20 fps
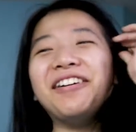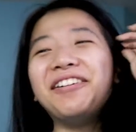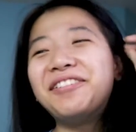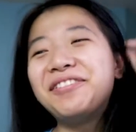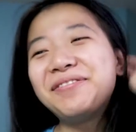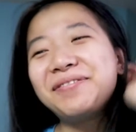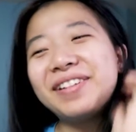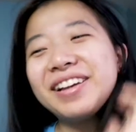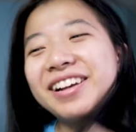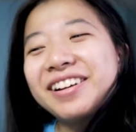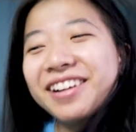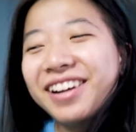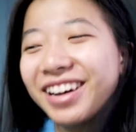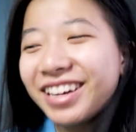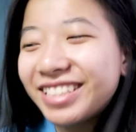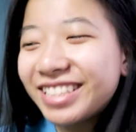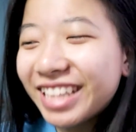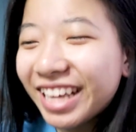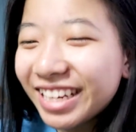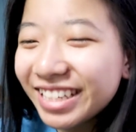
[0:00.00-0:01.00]
Oh my
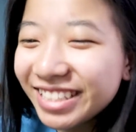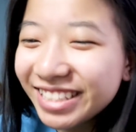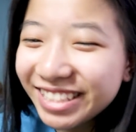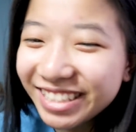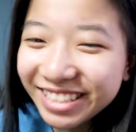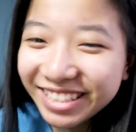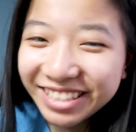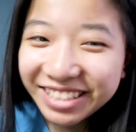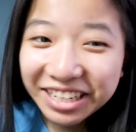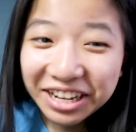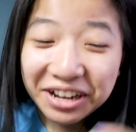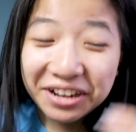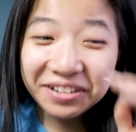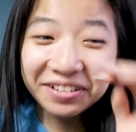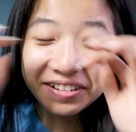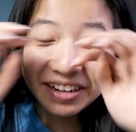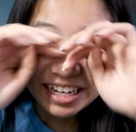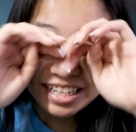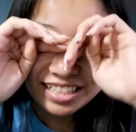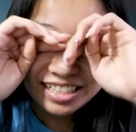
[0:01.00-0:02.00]
gosh, that is just
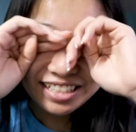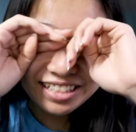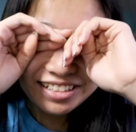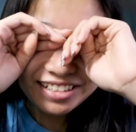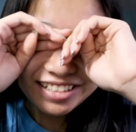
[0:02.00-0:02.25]
crazy